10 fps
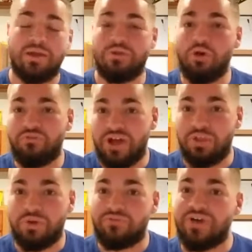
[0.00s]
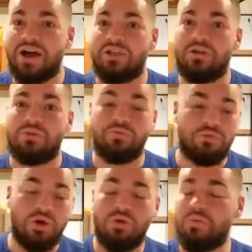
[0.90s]
No follow and follow,
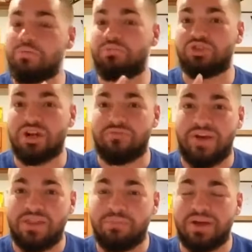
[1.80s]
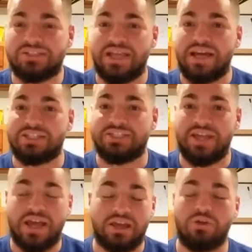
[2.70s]
no trying to find the best
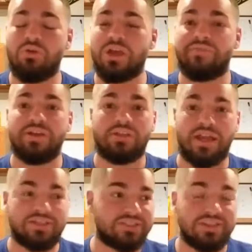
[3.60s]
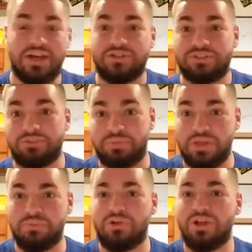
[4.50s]
hashtag, no giving likes to thousands of
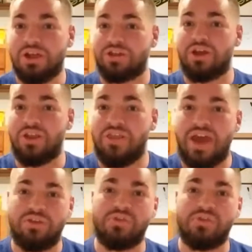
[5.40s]
people, none of that.